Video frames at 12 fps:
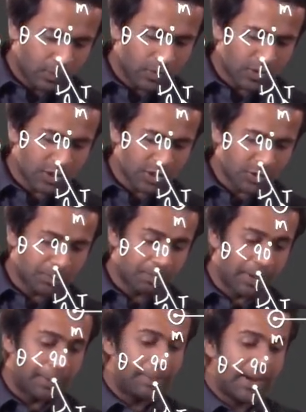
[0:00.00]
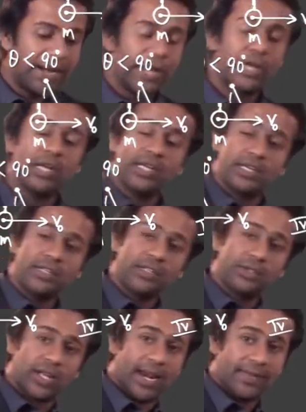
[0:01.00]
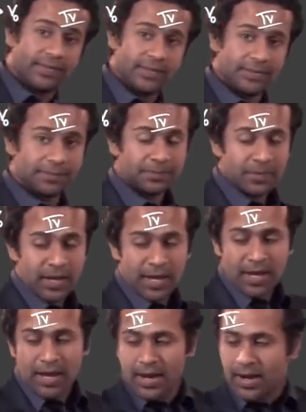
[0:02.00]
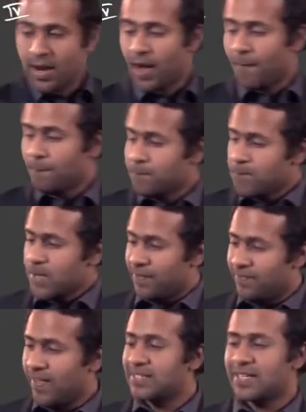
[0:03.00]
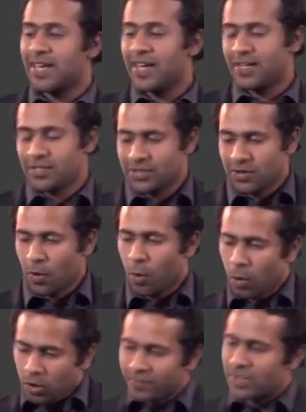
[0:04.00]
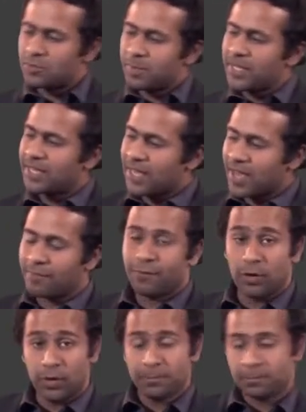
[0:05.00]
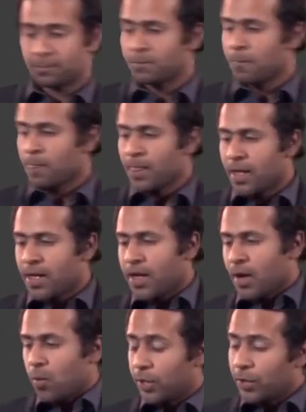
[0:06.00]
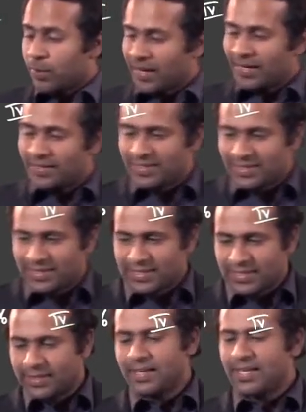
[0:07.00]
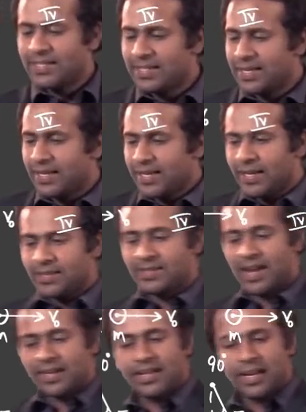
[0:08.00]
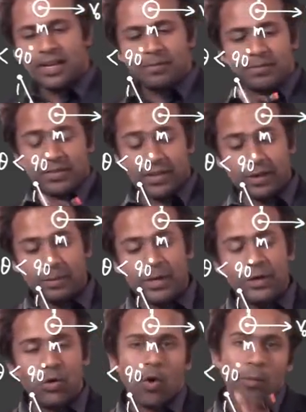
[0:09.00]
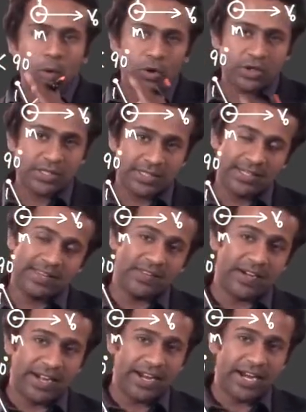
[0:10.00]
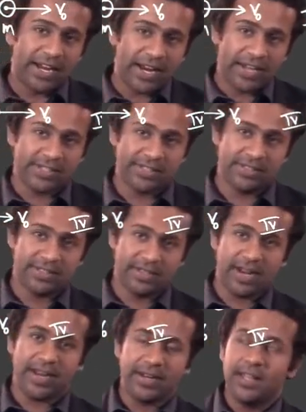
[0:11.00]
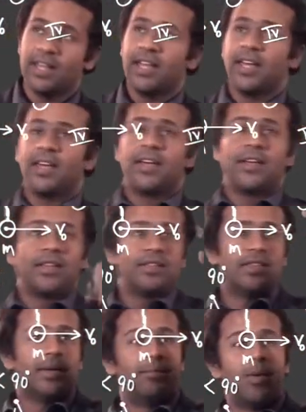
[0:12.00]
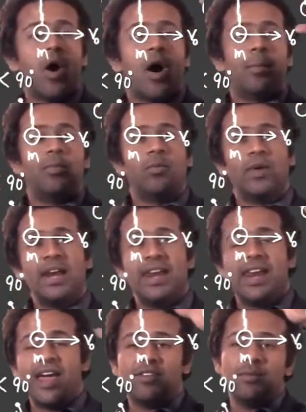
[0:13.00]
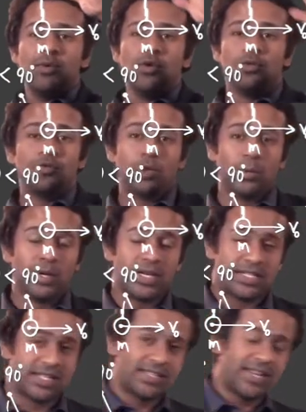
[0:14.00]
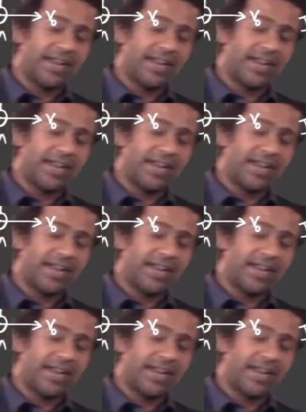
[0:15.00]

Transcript: which is perpendicular to the length. Now, in this case, always be careful. What you can certainly see is that there will be no motion in the radial direction, right? The bob will never move towards the